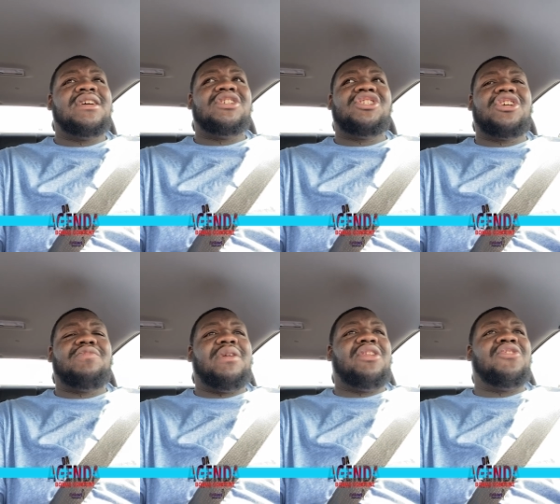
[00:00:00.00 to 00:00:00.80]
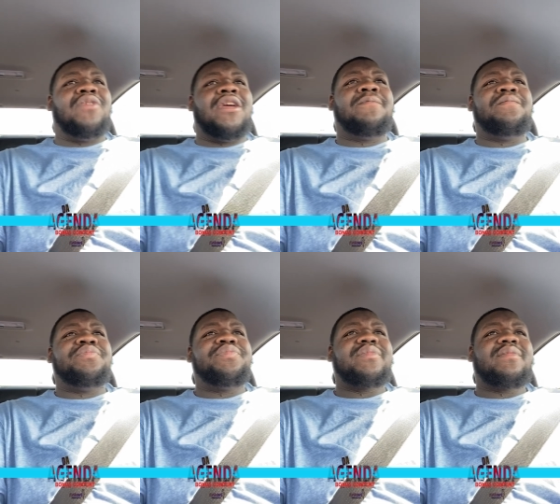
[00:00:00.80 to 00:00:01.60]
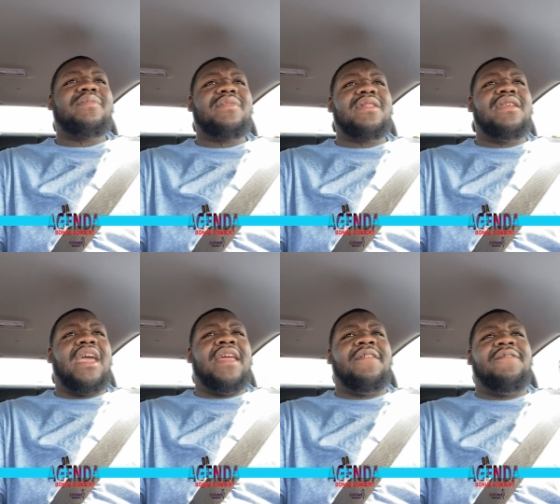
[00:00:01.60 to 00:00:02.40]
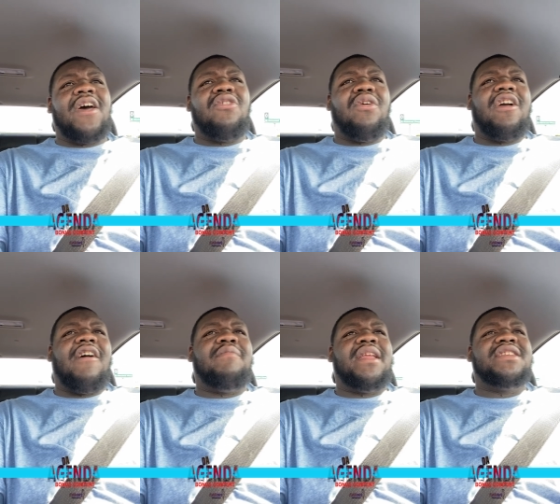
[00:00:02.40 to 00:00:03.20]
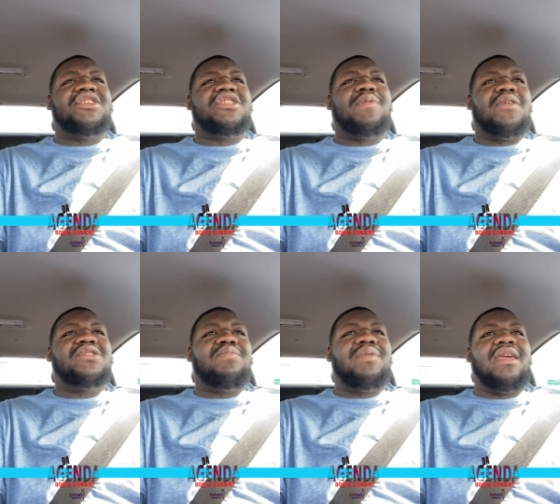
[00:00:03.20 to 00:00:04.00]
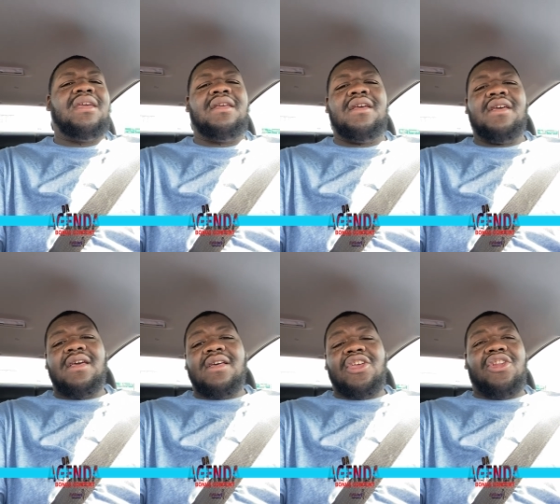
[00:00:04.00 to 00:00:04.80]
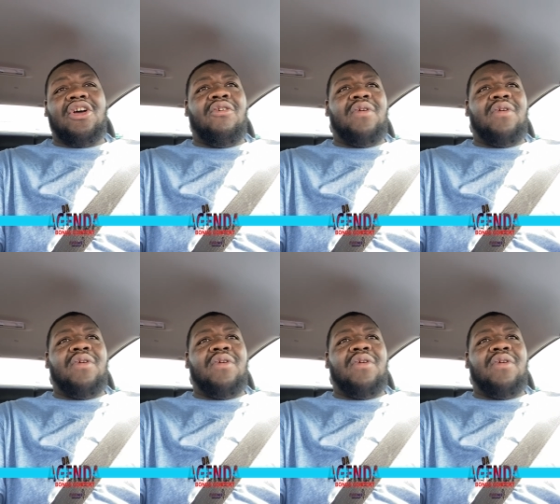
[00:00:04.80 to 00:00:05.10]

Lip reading: should be doing, and the federal government is just supposed to be, you know,